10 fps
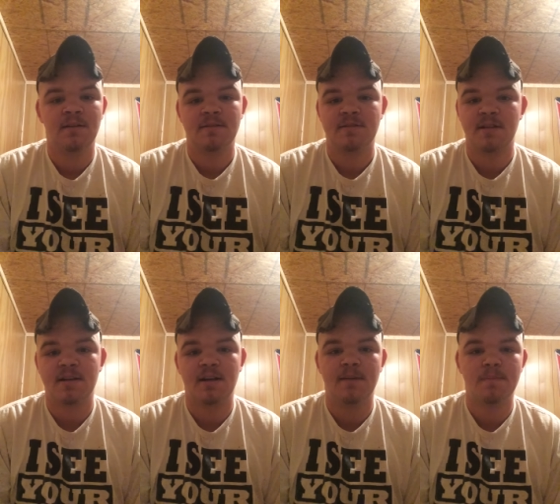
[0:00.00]

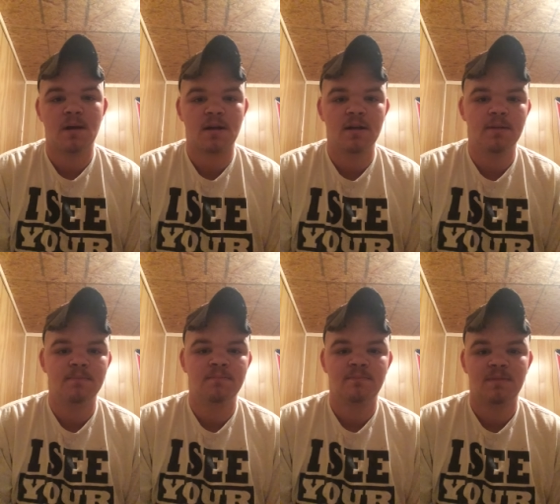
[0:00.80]
suck it up, Buttercup,
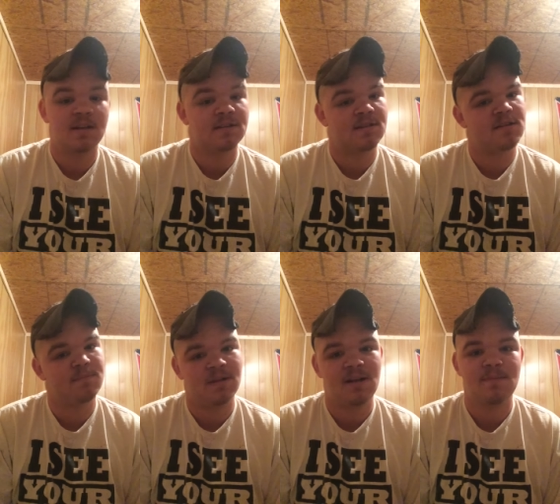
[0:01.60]
because there's
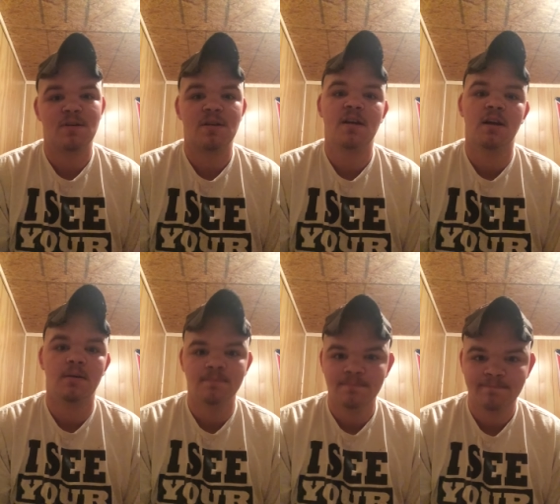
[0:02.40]
plenty more to come.